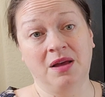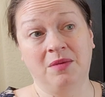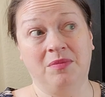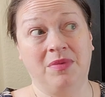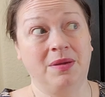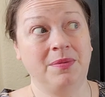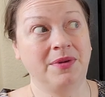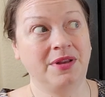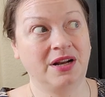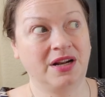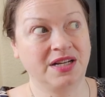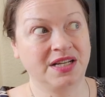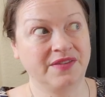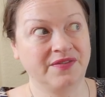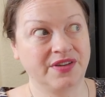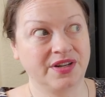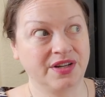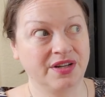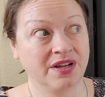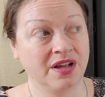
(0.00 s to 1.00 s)
Maybe not
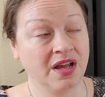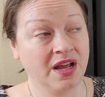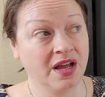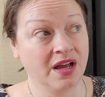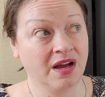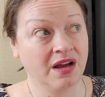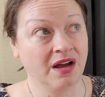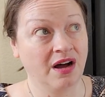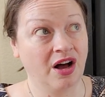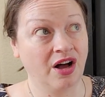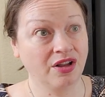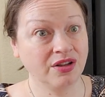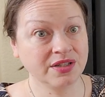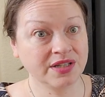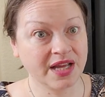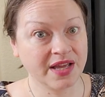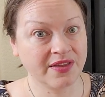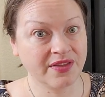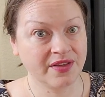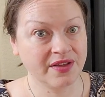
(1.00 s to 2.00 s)
even
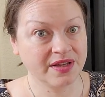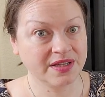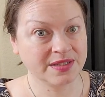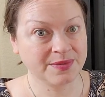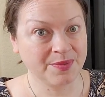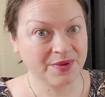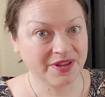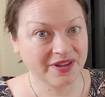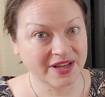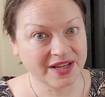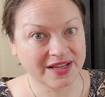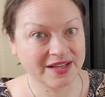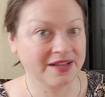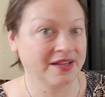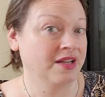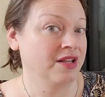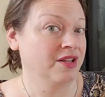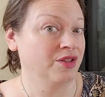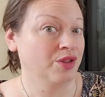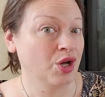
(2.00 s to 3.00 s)
holiday things, but like
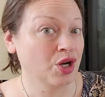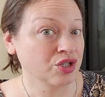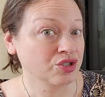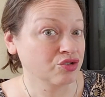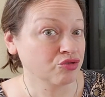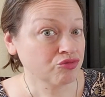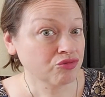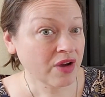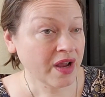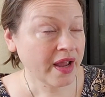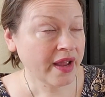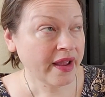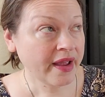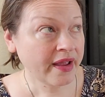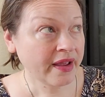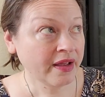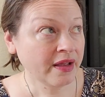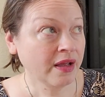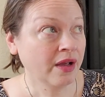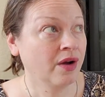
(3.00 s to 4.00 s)

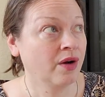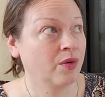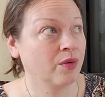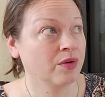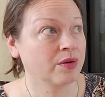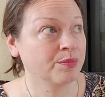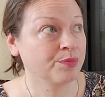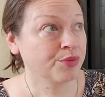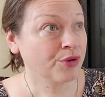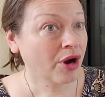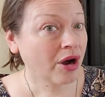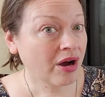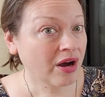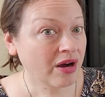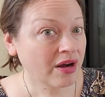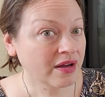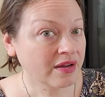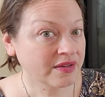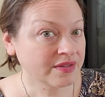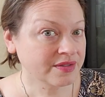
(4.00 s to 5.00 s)
lingerie or
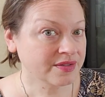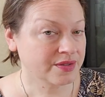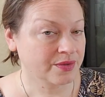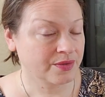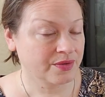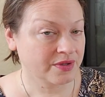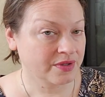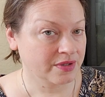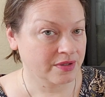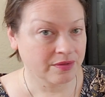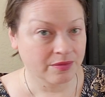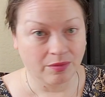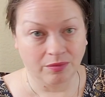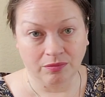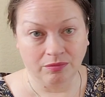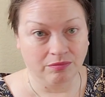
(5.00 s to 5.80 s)
bras or,